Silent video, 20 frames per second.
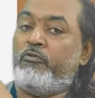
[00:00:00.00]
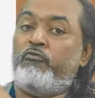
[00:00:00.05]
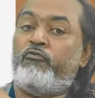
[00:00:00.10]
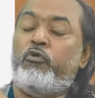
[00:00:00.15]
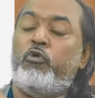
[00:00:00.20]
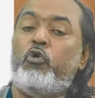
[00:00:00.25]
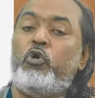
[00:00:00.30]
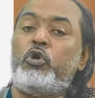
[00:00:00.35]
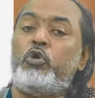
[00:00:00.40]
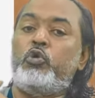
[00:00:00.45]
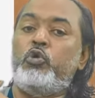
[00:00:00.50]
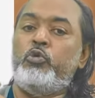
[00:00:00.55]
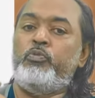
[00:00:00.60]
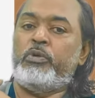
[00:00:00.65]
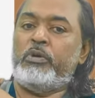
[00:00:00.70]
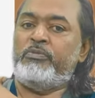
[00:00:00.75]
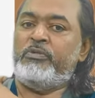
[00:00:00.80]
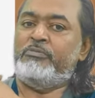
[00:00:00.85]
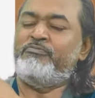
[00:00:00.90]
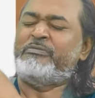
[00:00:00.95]
4 group
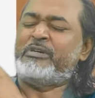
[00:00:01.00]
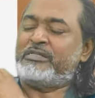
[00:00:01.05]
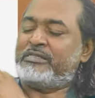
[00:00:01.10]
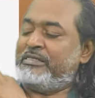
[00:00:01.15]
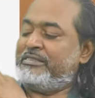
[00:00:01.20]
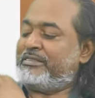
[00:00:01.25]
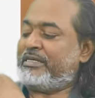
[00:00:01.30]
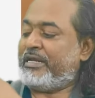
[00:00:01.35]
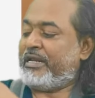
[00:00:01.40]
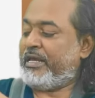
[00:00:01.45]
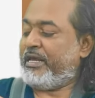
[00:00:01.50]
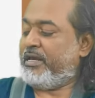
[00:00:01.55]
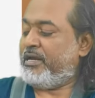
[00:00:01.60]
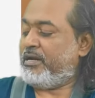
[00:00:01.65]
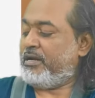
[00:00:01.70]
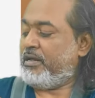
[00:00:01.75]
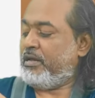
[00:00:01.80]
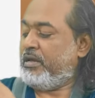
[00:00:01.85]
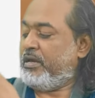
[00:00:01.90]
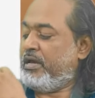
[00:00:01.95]
of the muscles are
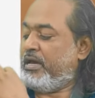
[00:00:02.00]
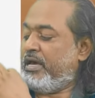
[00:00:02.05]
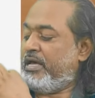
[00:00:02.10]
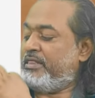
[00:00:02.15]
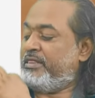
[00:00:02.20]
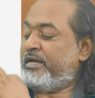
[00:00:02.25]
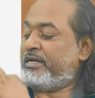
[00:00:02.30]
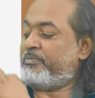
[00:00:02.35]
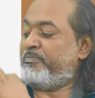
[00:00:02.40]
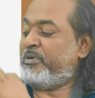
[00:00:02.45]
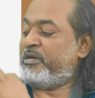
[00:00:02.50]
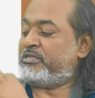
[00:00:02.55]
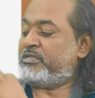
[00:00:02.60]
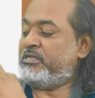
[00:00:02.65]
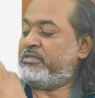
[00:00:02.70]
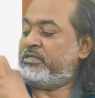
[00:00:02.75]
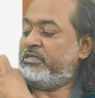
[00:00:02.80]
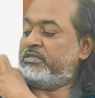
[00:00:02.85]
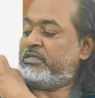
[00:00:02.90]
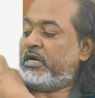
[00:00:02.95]
here, and that
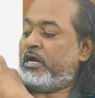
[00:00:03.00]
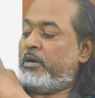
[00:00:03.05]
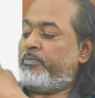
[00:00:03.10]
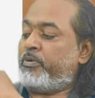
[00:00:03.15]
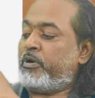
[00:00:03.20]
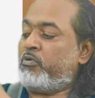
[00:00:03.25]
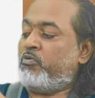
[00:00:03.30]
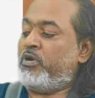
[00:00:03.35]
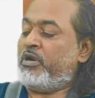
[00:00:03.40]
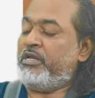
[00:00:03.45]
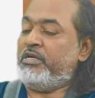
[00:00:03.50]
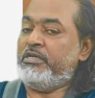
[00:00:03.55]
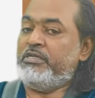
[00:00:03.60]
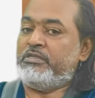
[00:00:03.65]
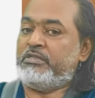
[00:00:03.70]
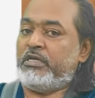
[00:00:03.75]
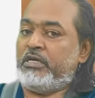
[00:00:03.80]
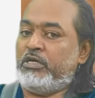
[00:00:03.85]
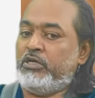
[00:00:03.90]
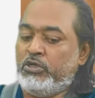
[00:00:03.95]
muscles is the upper one
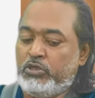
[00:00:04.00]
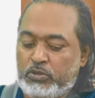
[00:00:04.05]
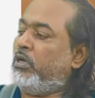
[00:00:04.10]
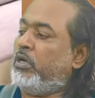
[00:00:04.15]
is the